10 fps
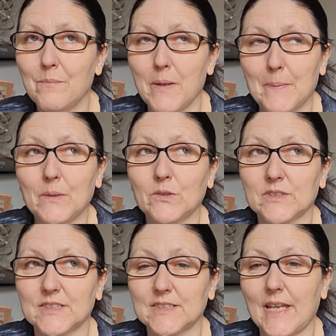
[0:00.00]
people are going
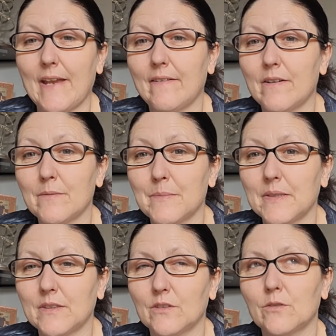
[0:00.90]
to stare at me,
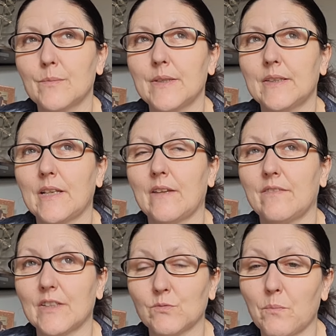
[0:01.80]
you know what I mean?
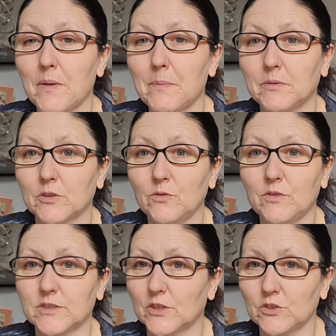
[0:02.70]
And that's what people do,
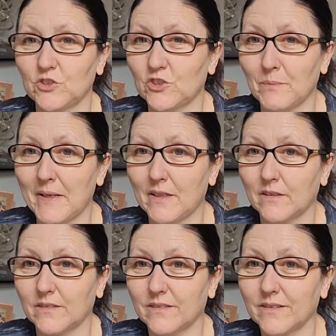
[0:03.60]
they're so
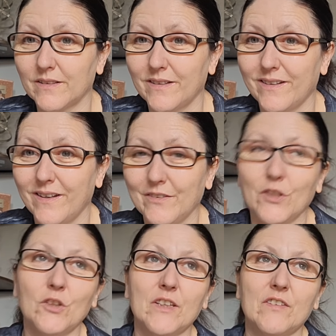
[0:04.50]
judgmental.
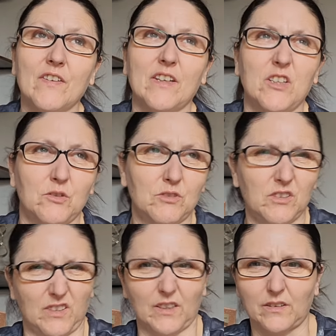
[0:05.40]
Look at you thinking, you
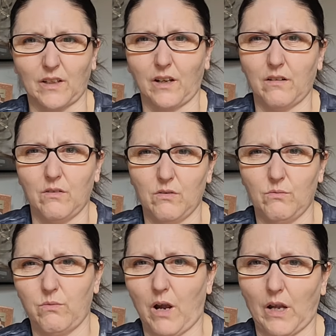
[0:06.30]
don't need that,
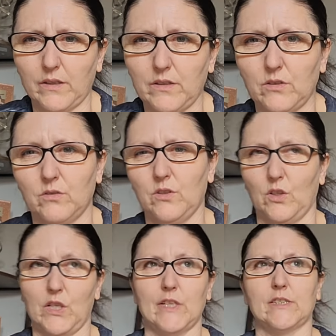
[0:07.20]
why, you
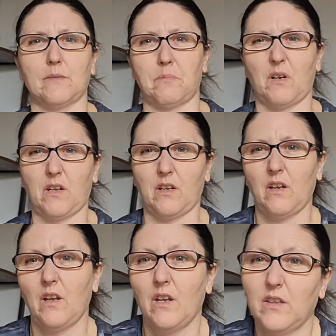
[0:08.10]
lazy bugger,
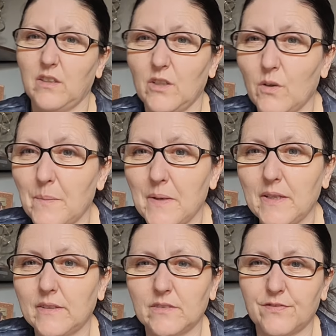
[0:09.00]
you know what I
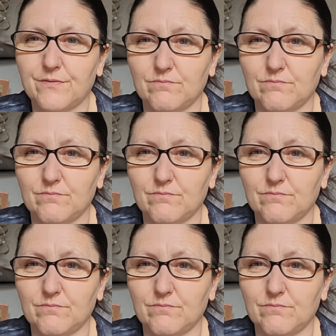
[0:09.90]
mean?